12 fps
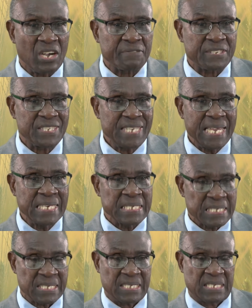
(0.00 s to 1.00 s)
of
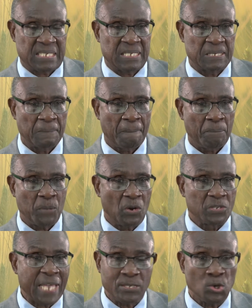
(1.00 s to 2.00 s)
sins,
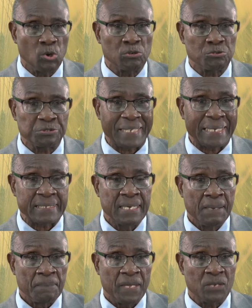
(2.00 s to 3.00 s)
because I told you that
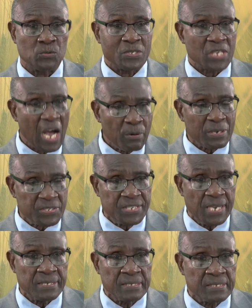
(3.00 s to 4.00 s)
it was our
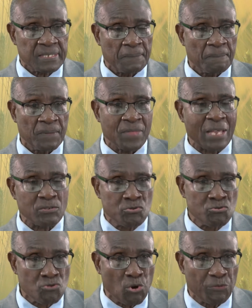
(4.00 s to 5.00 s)
sins that
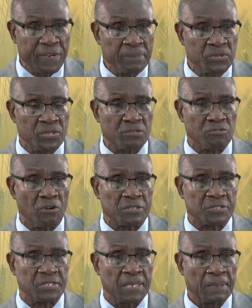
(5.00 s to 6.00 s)
drove him to the
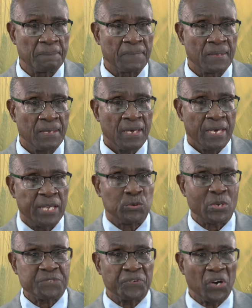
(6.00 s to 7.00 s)
cross. It
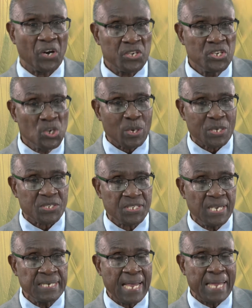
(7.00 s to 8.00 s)
was for your
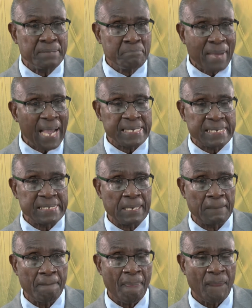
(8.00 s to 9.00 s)
sin and mine
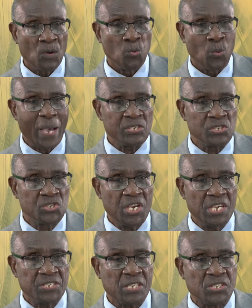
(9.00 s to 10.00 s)
why
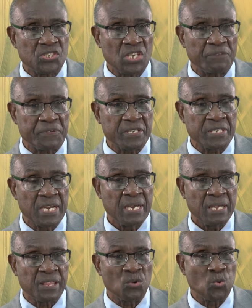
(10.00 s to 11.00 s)
Jesus suffered
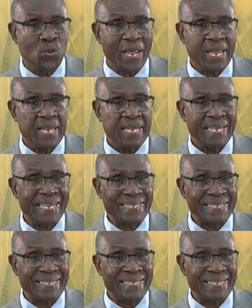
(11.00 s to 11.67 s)
the way he